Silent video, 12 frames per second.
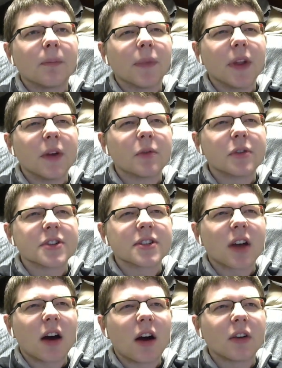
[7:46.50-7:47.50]
it
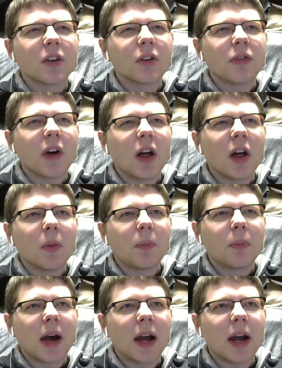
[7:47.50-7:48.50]
was Underfell
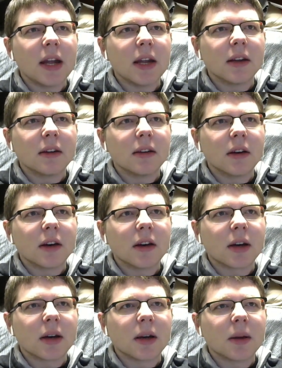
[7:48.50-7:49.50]
by
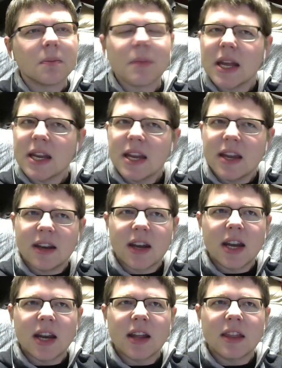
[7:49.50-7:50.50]
Mania
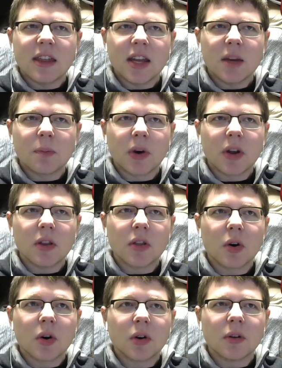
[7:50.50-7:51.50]
Night, I think, but
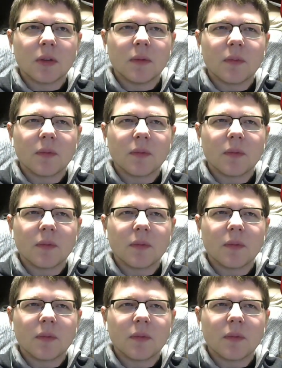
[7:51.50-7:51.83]
that